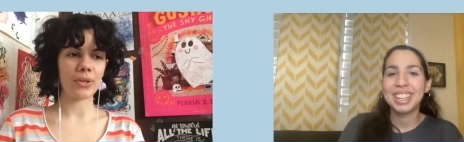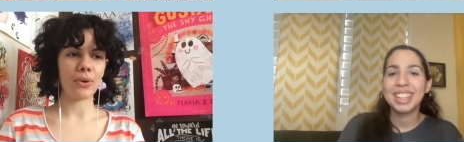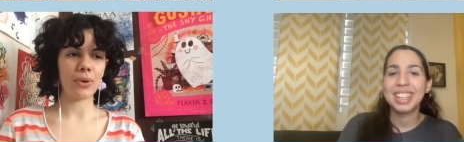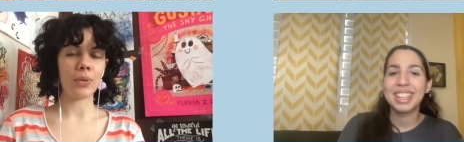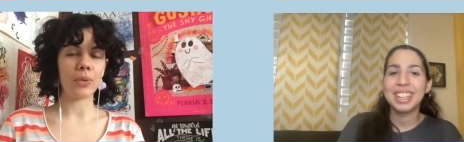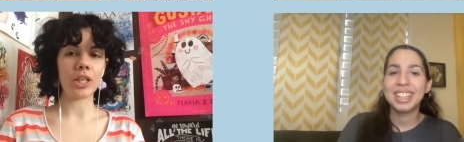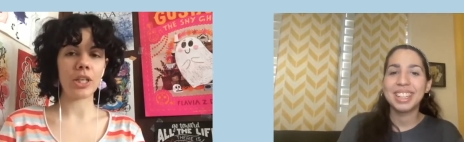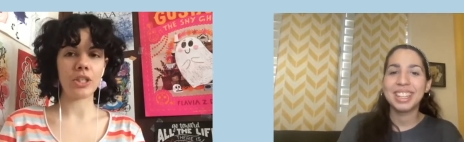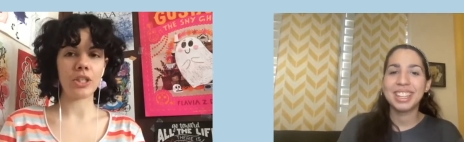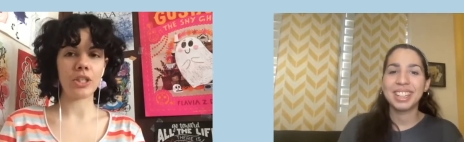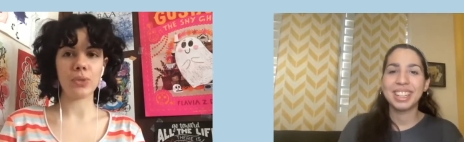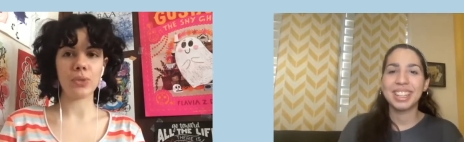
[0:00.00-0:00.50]

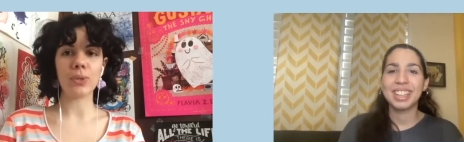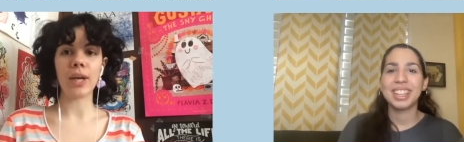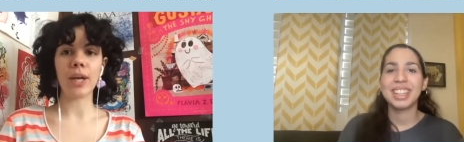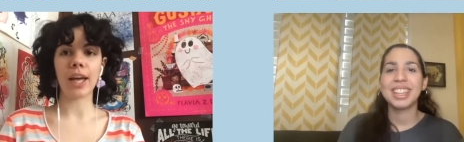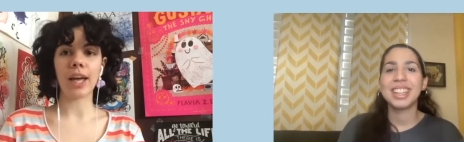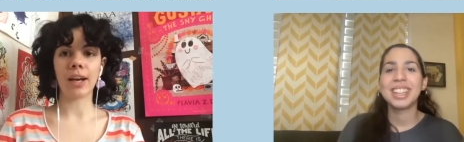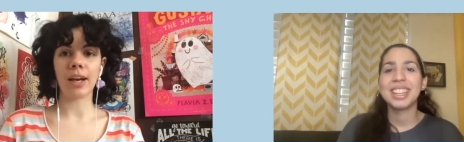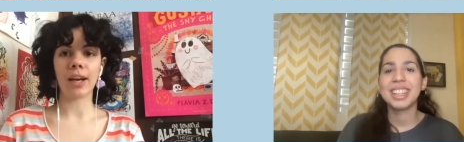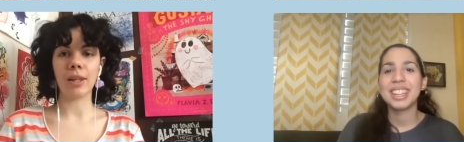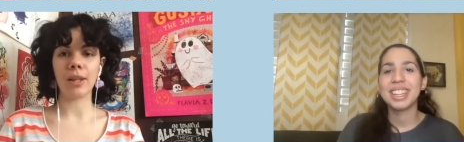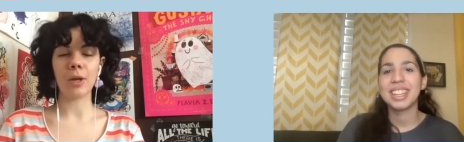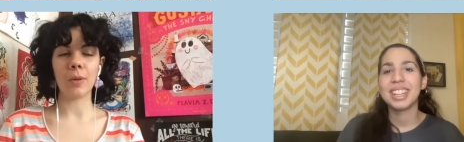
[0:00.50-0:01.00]
Speaker 1: we do get
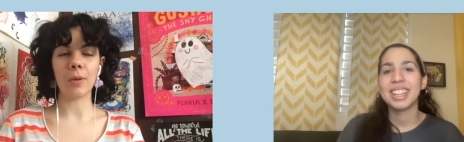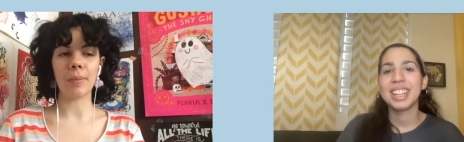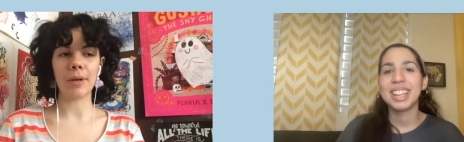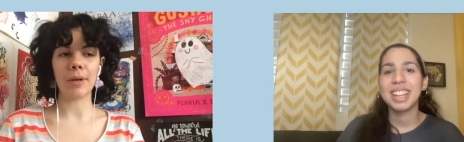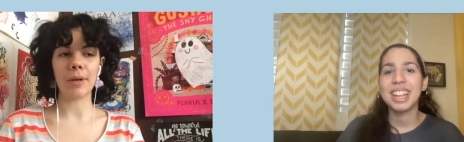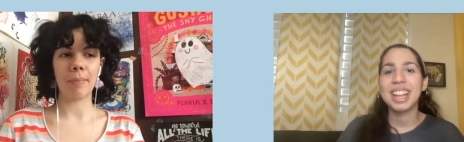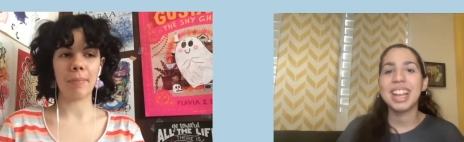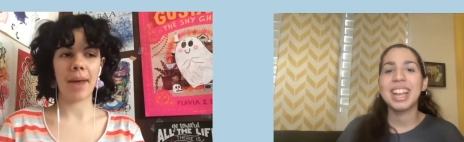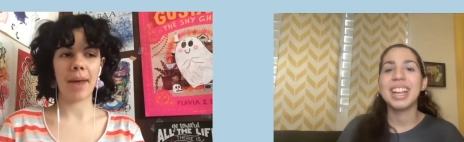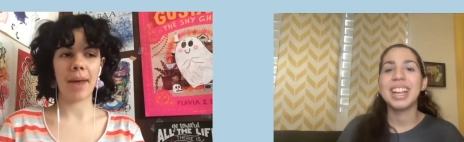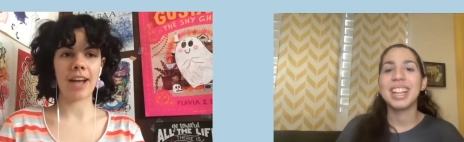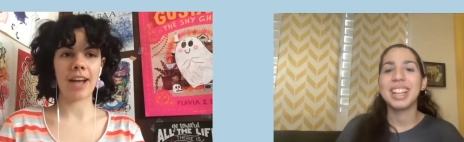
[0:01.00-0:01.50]
a little bit of
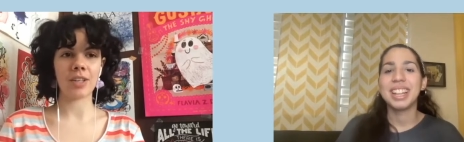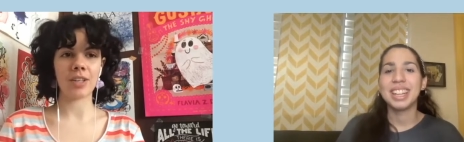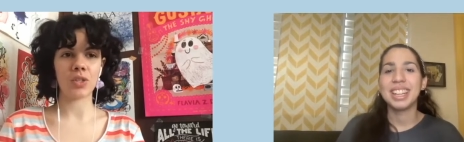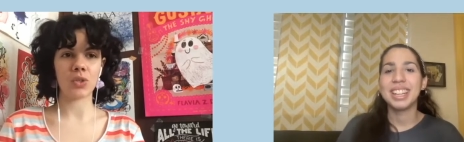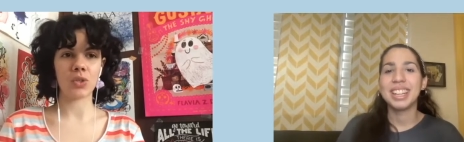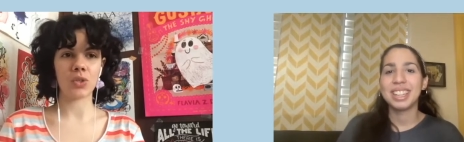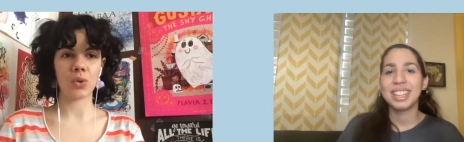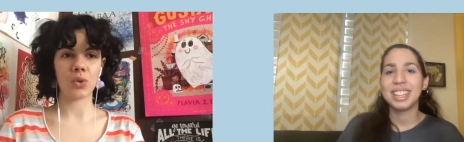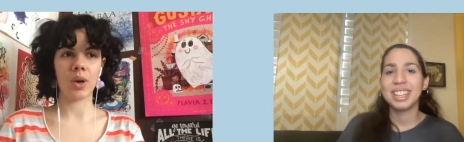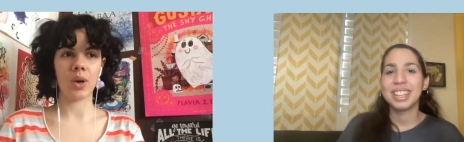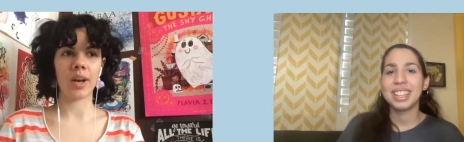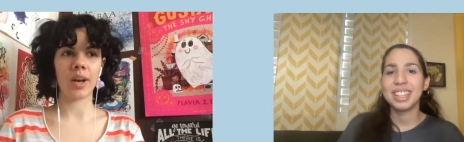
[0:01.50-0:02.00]

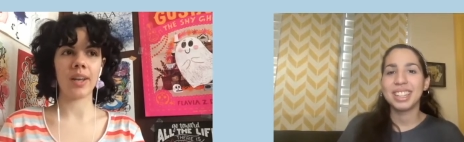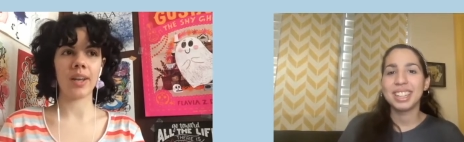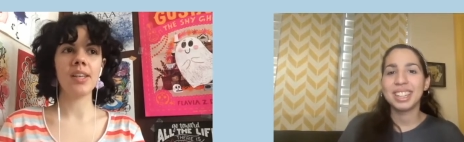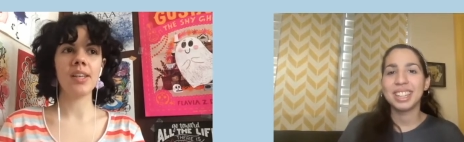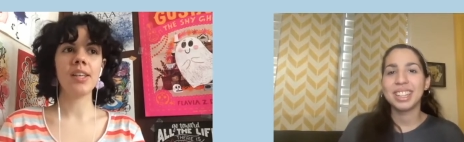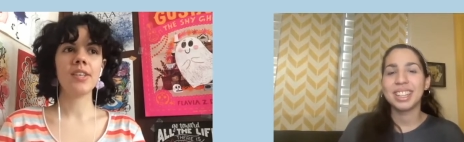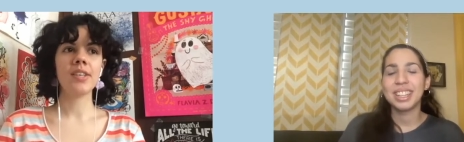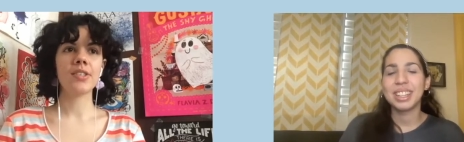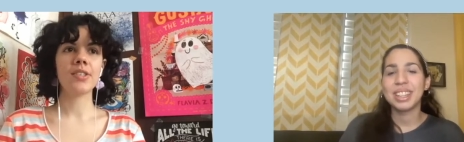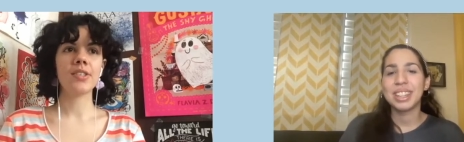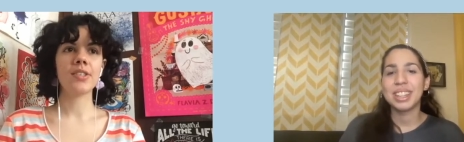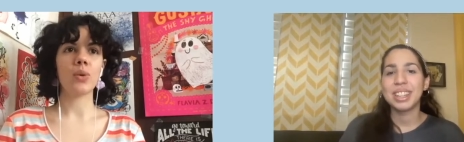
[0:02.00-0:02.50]
backstory
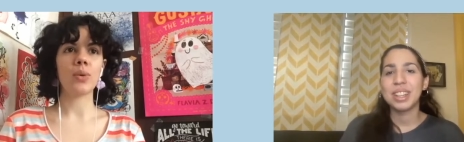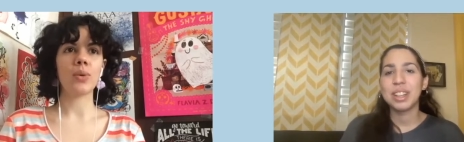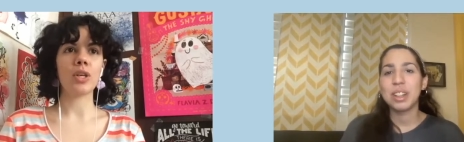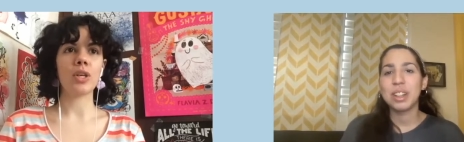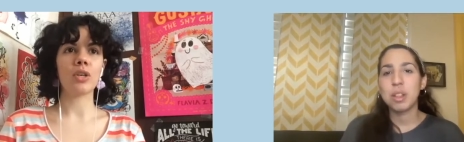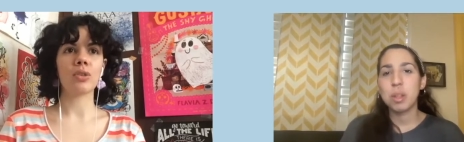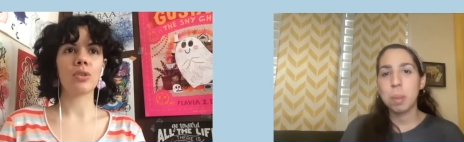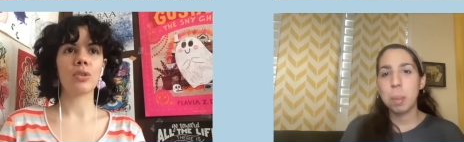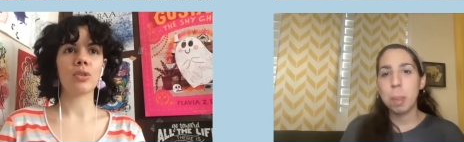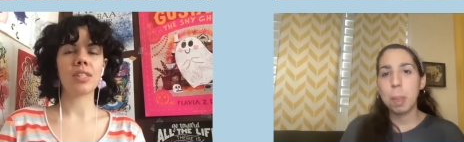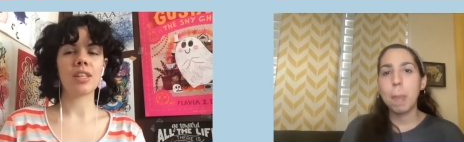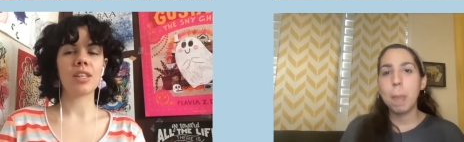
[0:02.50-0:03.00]
so we
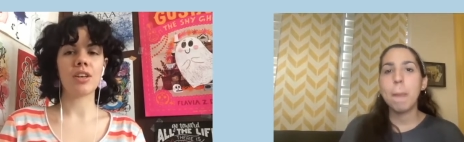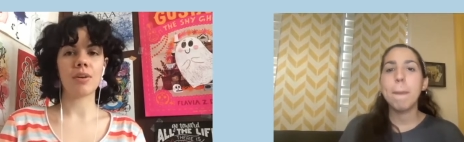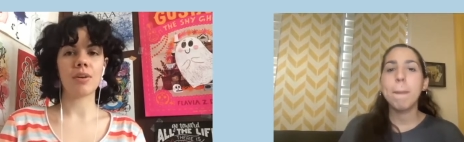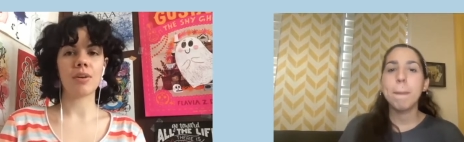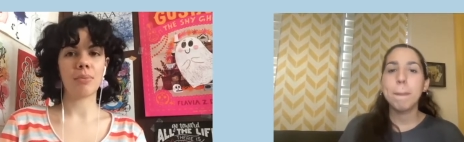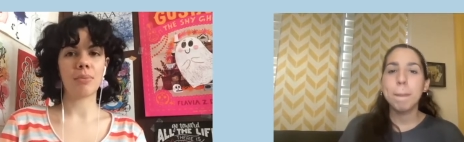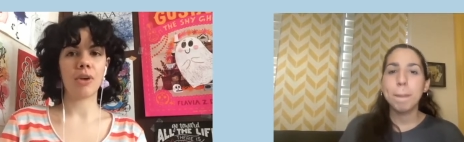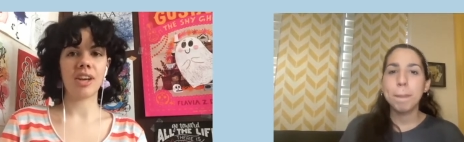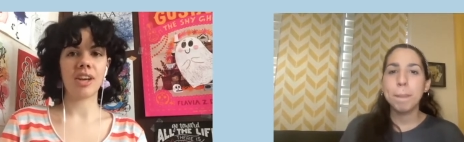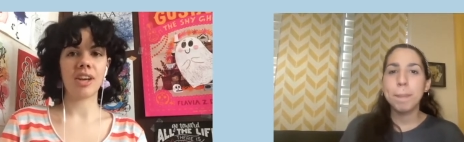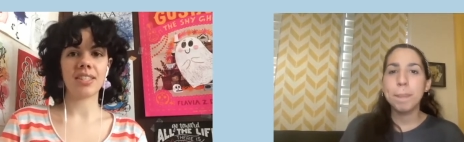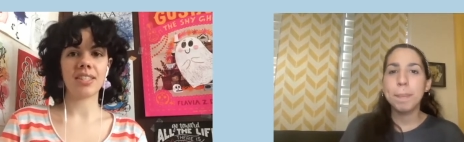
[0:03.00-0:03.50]
don't see her in
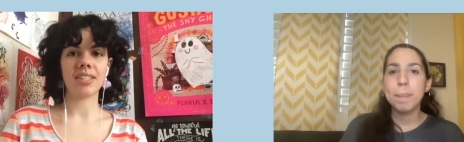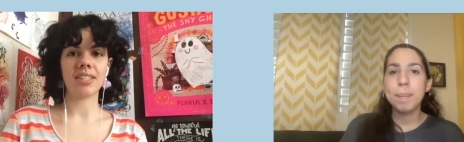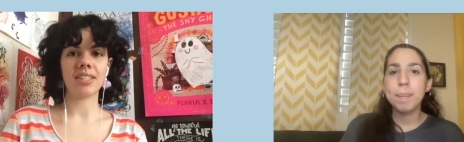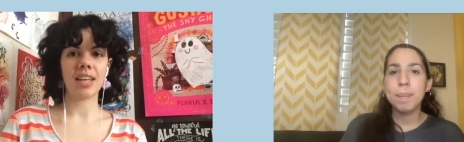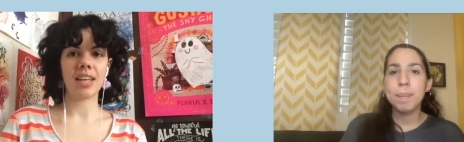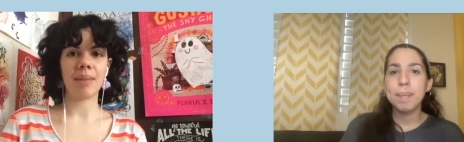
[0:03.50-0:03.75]
present day,